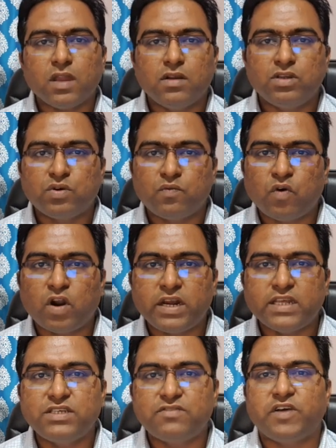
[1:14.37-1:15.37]
So what
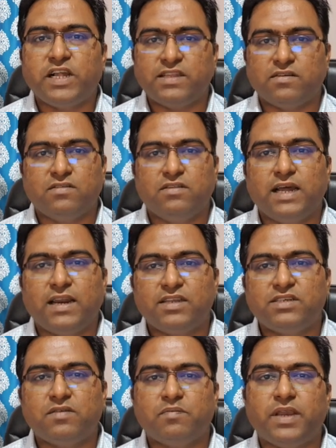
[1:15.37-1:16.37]
is wealth? That
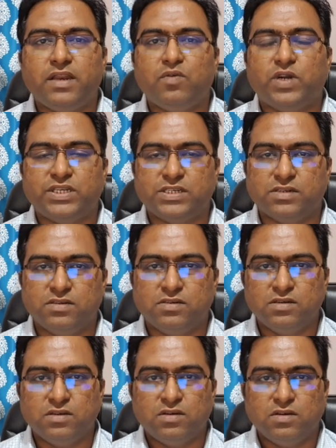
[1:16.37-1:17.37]
is the main question.
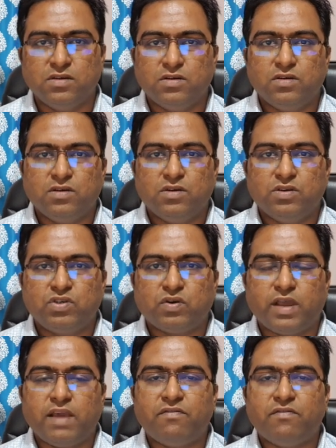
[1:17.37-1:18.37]
So
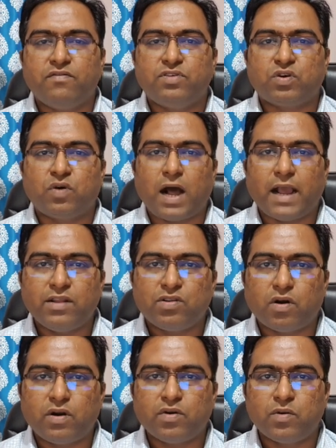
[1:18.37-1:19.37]
I
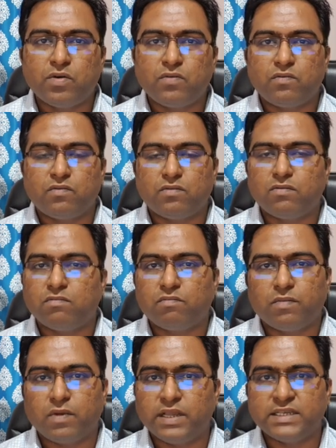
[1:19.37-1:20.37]
thought,
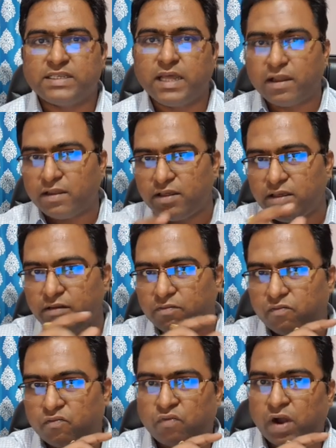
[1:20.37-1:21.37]
is there any
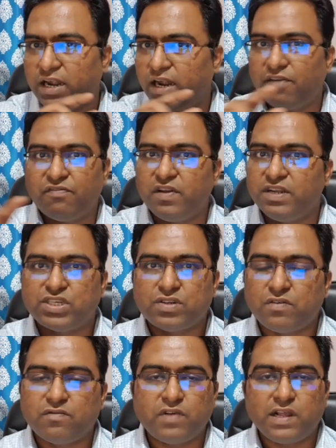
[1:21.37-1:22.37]
one definition
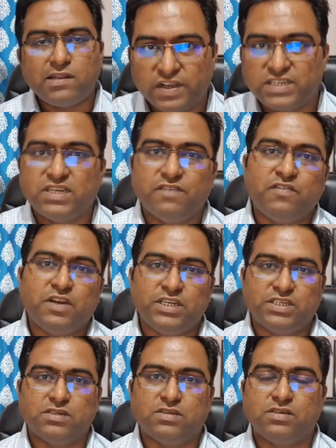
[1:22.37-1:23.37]
of wealth? Fixed
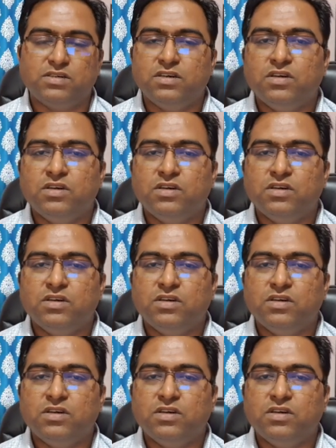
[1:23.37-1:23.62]
definitions.